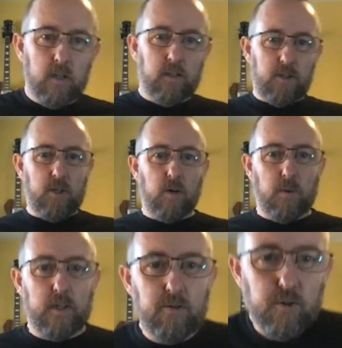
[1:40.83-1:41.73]
Let's start
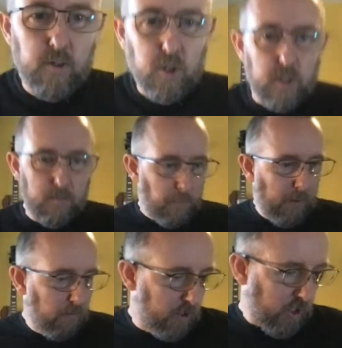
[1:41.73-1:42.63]
with an introduction. I'm the
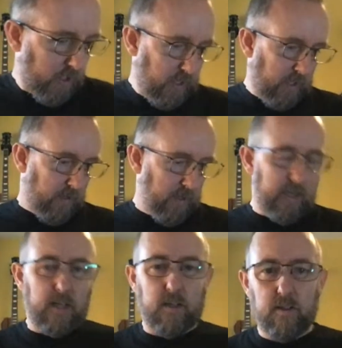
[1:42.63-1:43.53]
publisher here
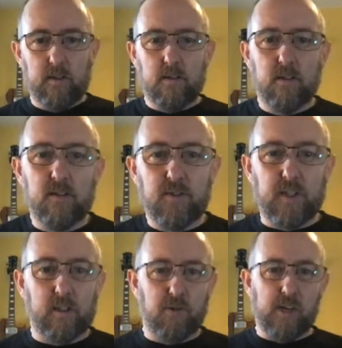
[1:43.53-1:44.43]
at
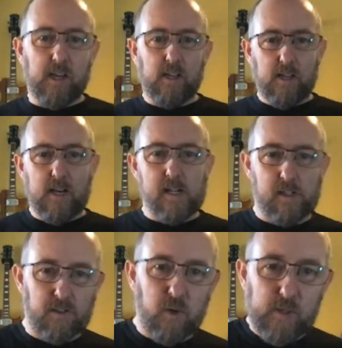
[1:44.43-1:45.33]
Singletrack.
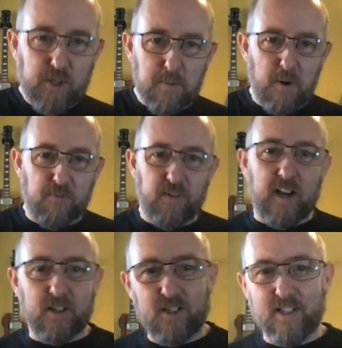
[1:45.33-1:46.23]
And the question I'm often
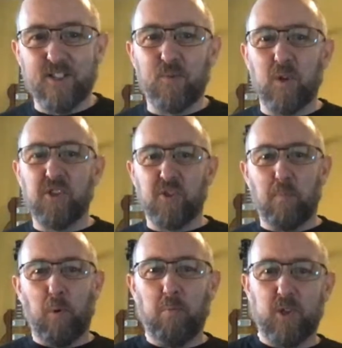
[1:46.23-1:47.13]
asked is, what does a
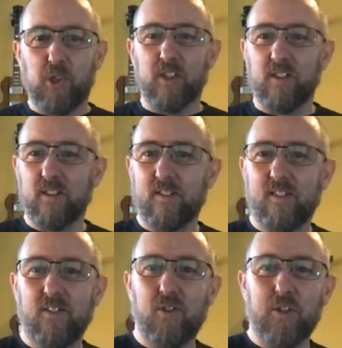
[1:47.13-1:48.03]
publisher
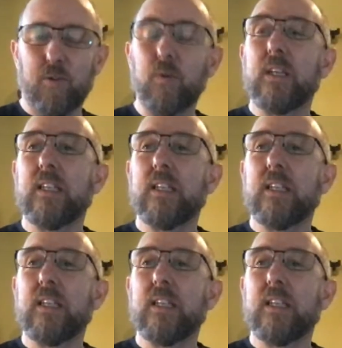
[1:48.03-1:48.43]
do?